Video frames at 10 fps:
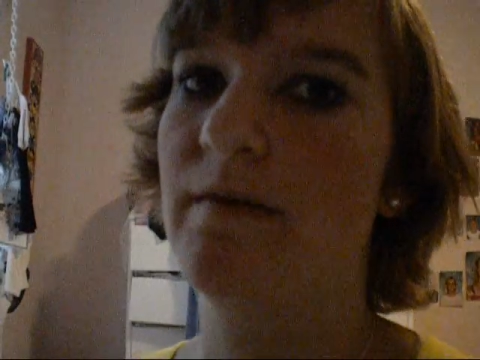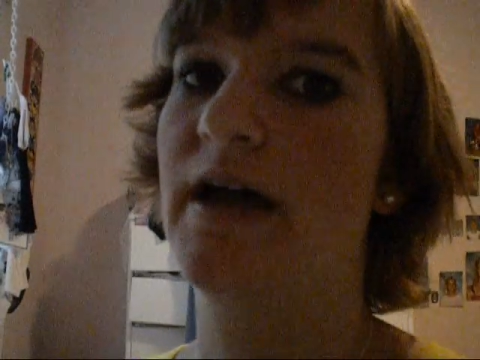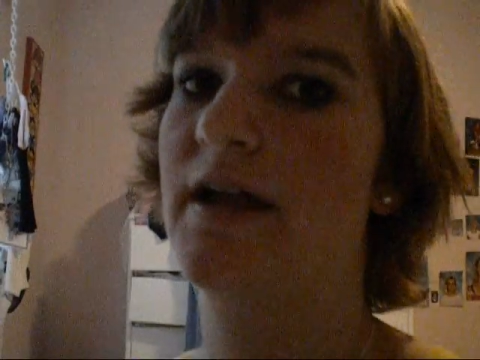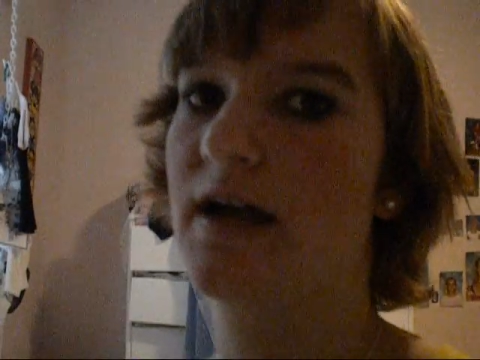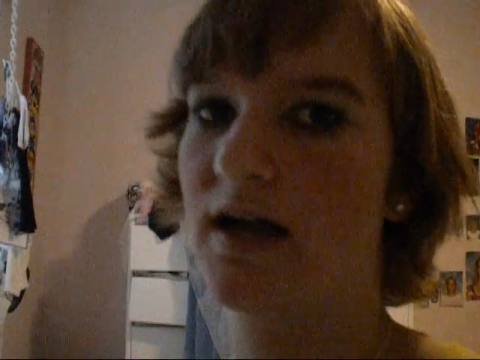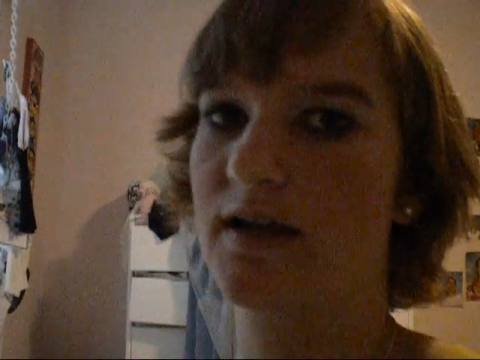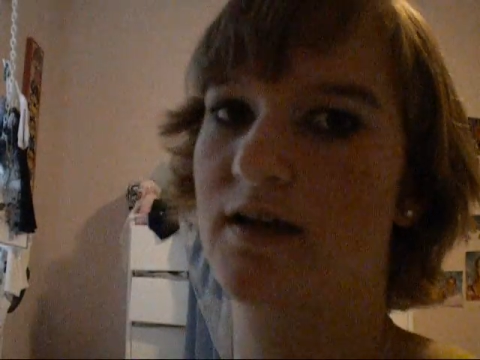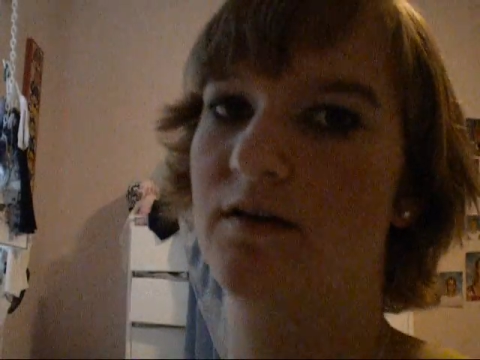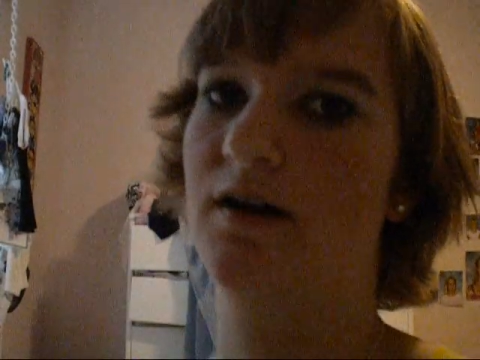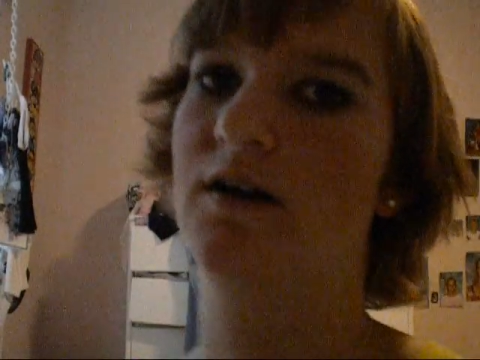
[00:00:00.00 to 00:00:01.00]
my
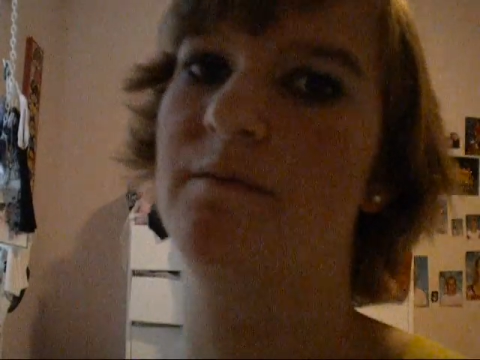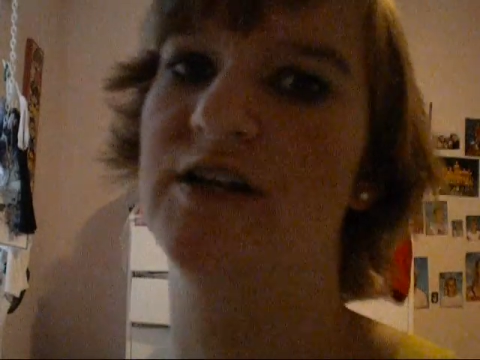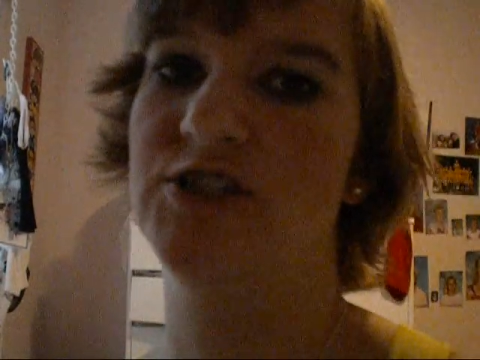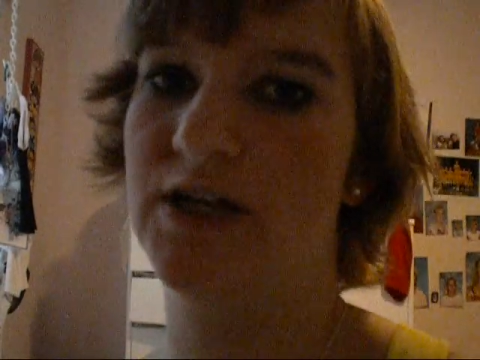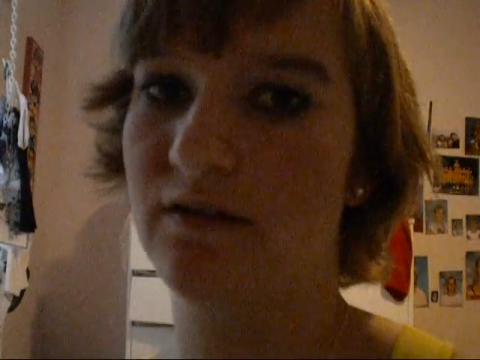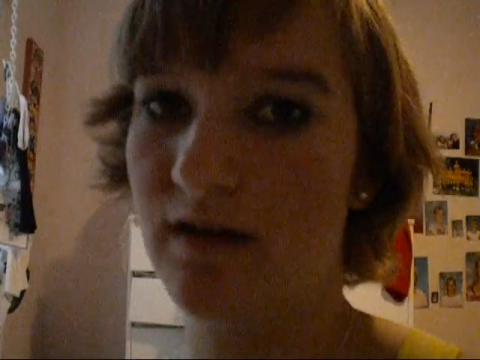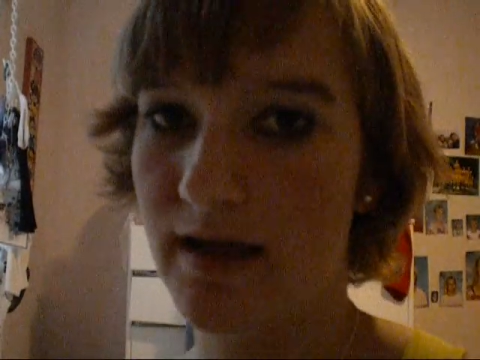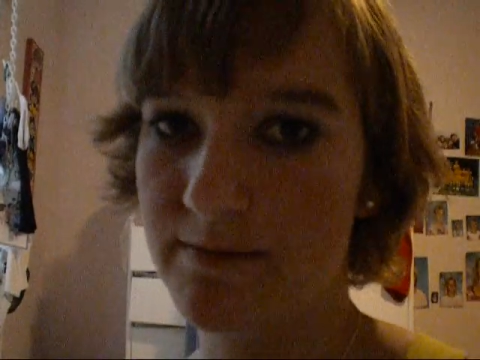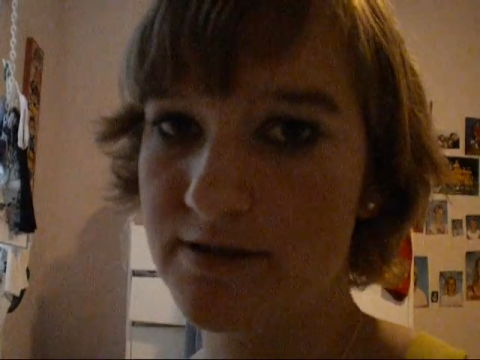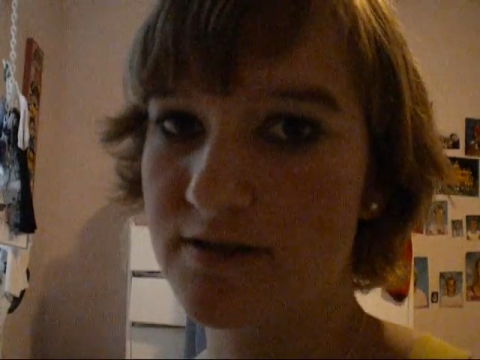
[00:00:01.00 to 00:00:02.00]
channel
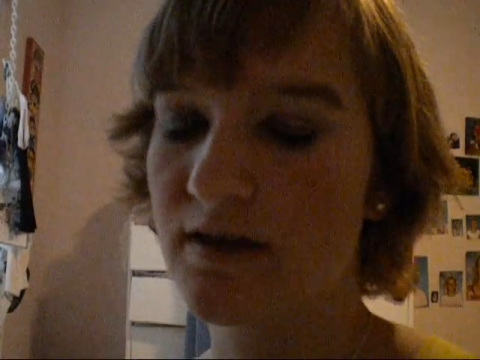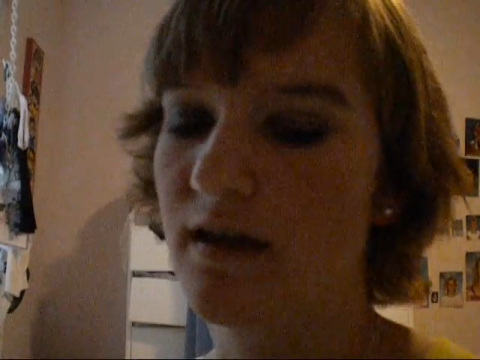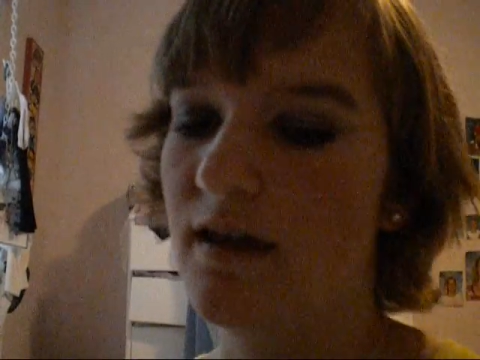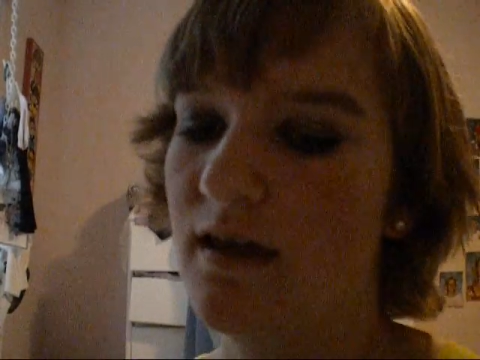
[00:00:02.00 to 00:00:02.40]
comments